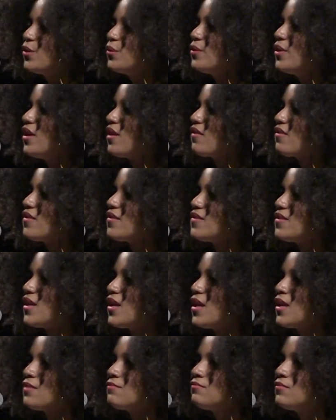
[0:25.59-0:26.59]
You look the
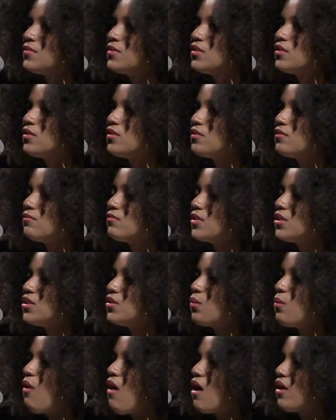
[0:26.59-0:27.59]
same, but
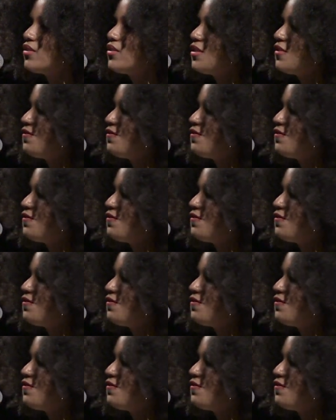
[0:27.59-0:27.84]
you walk